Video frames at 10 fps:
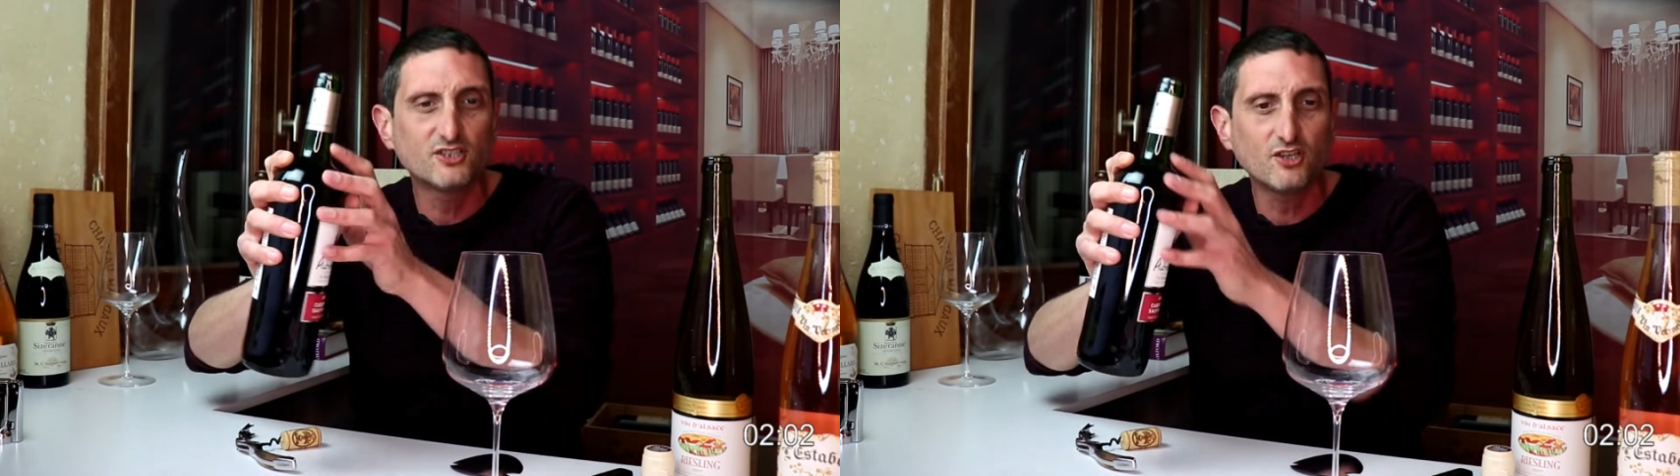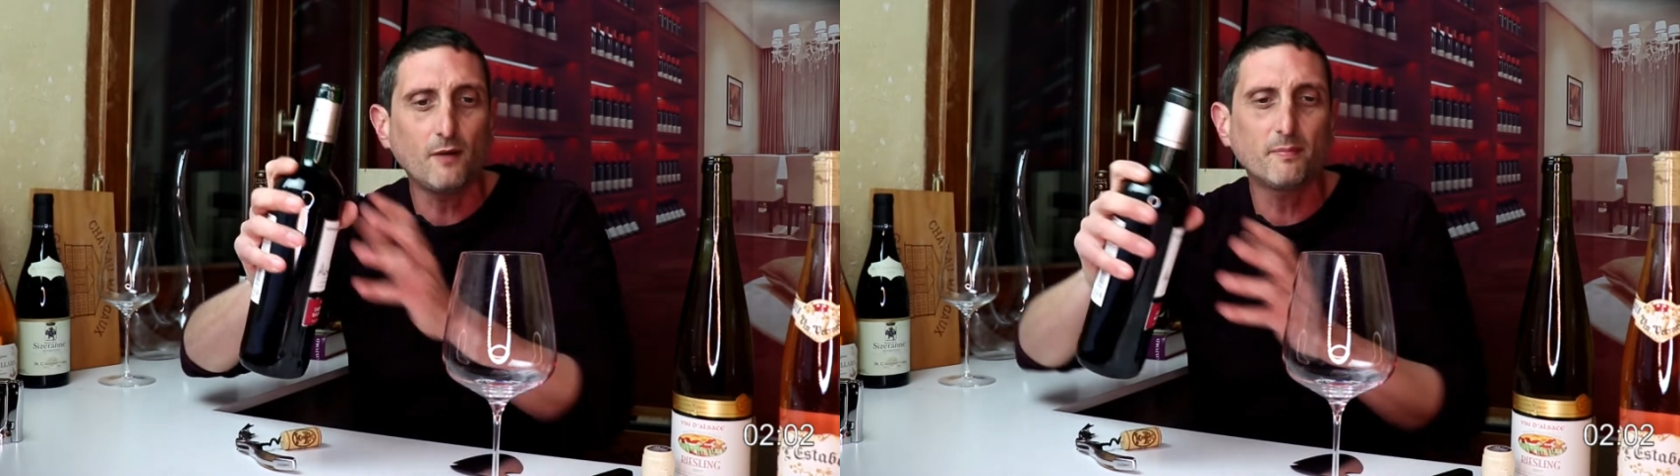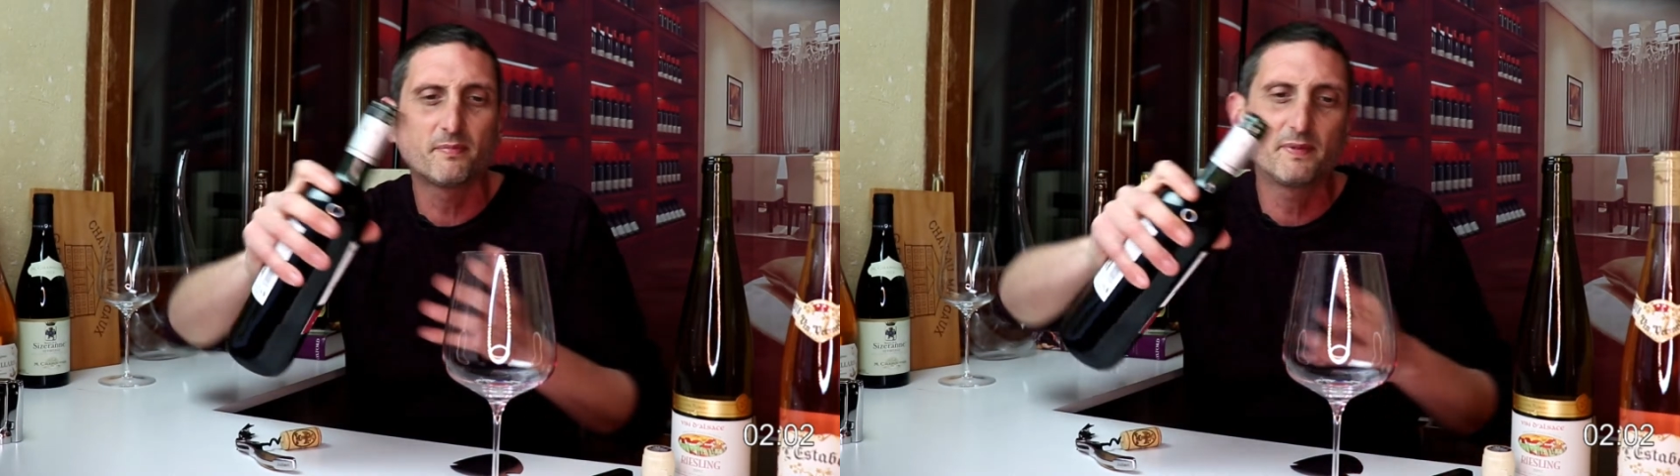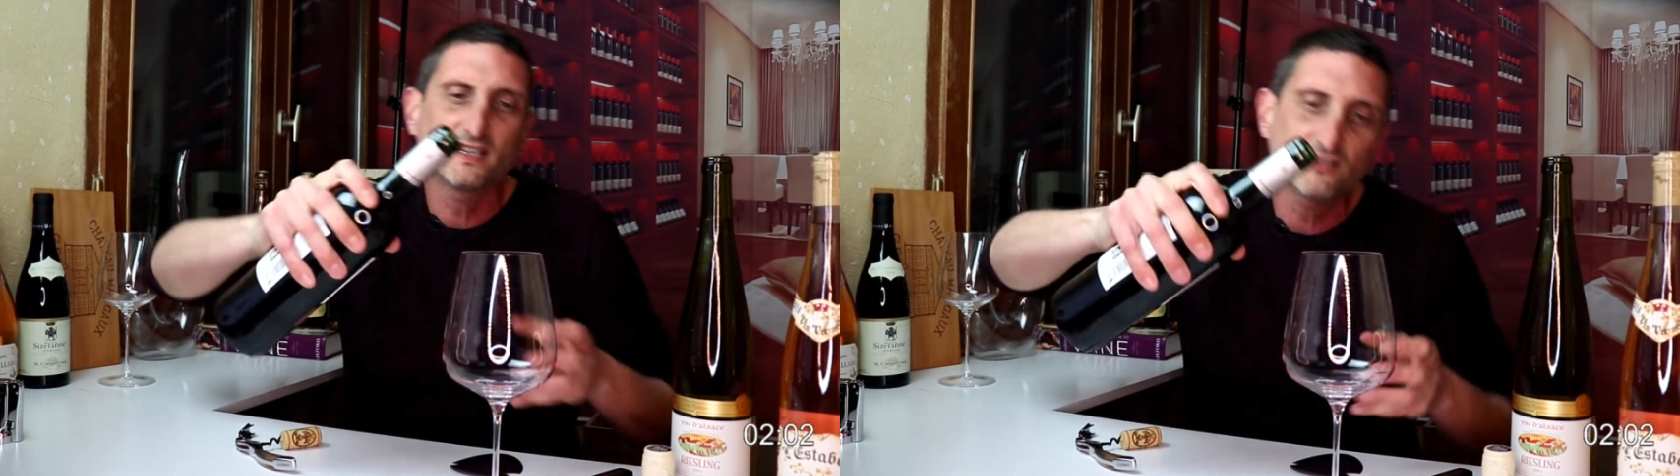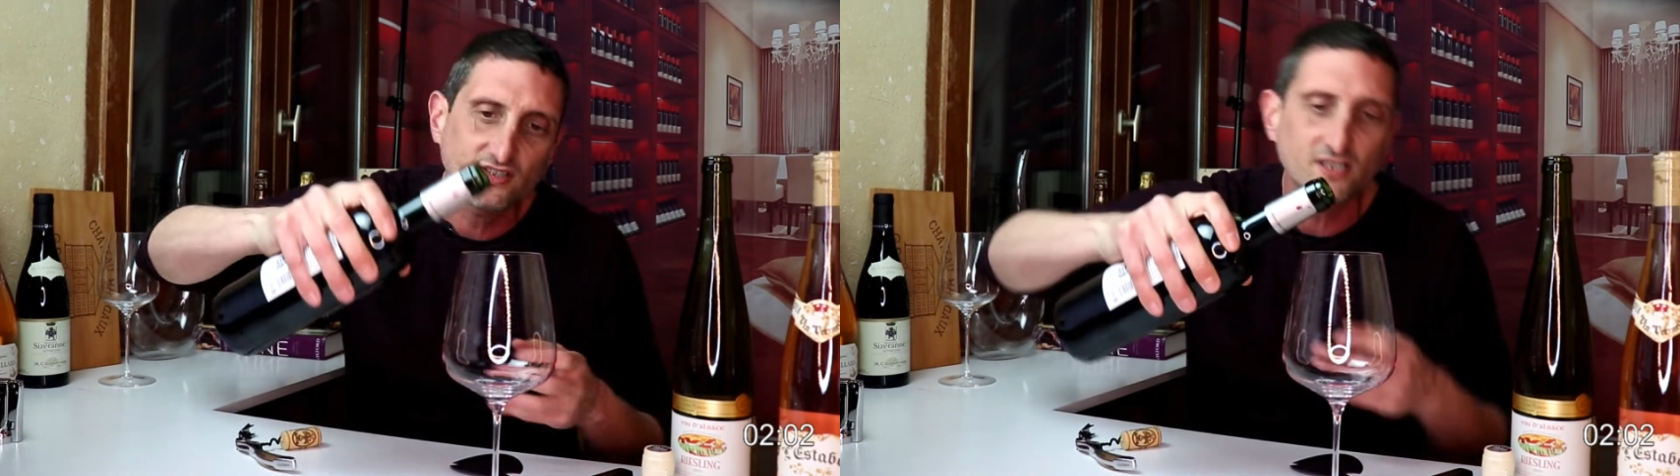the top
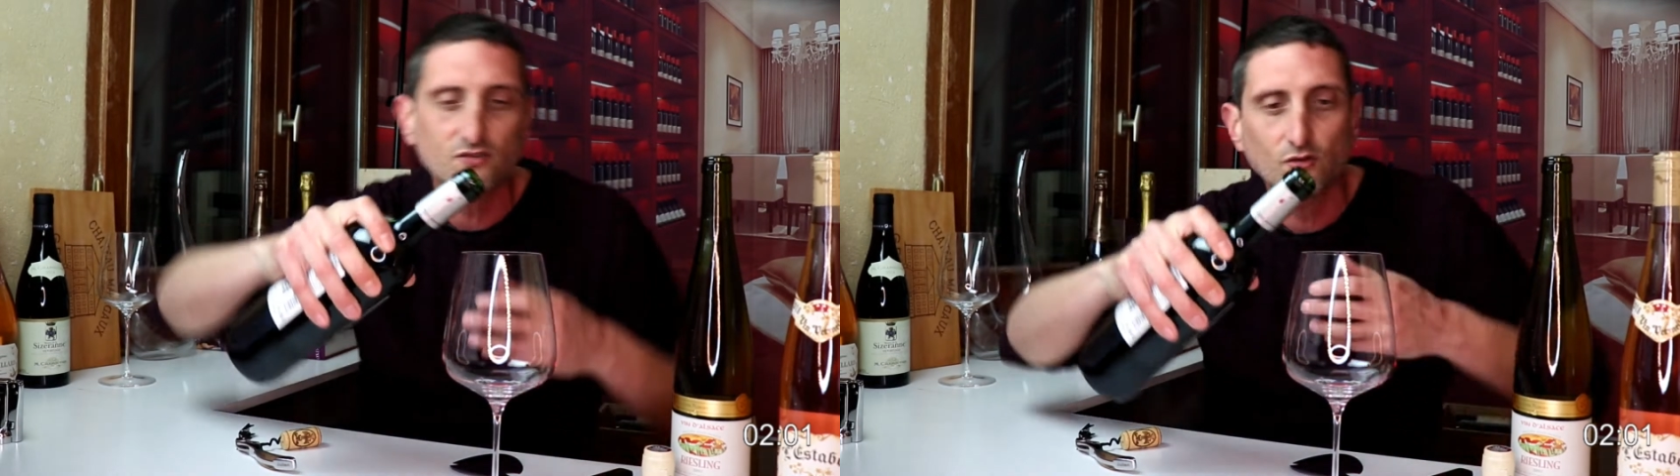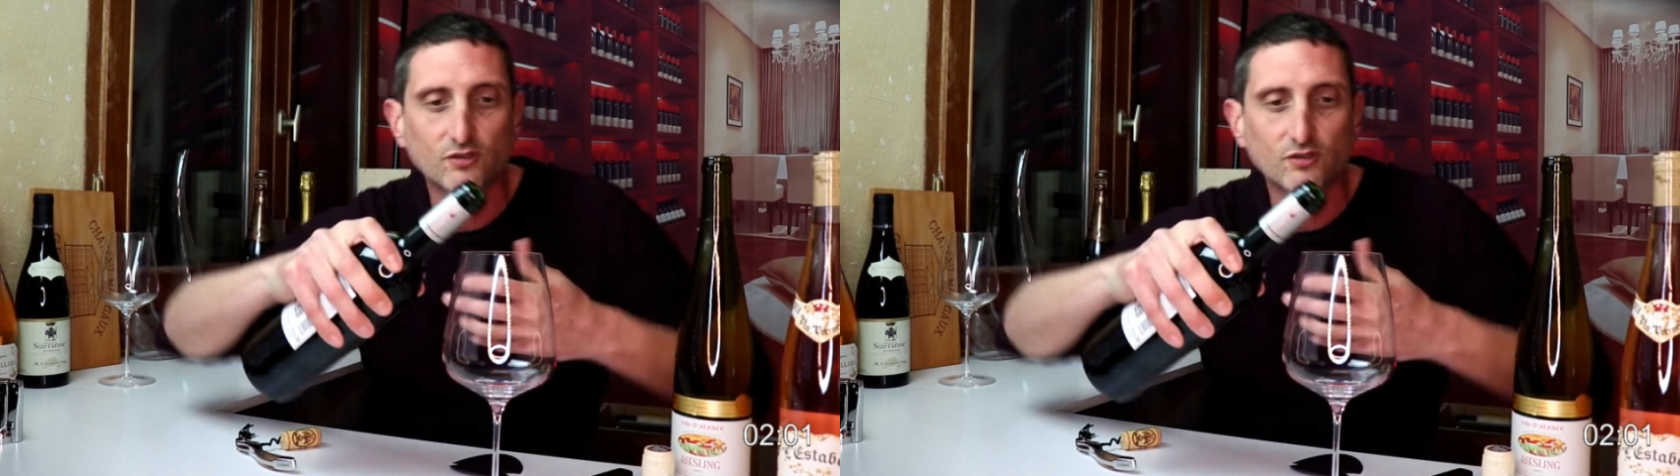because this